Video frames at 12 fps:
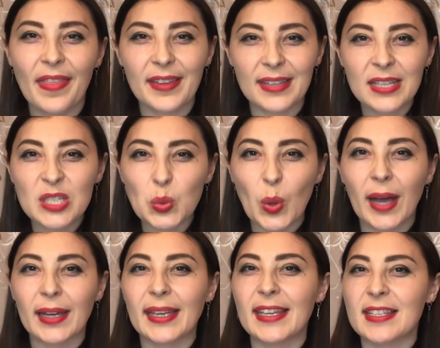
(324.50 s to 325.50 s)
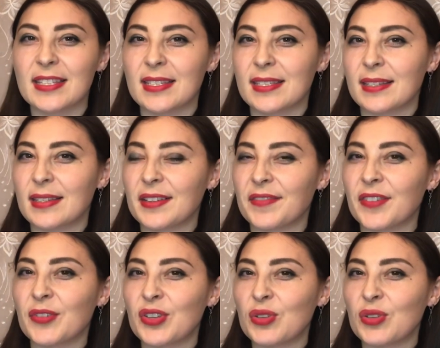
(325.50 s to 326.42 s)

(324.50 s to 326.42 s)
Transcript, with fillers: The next one is a very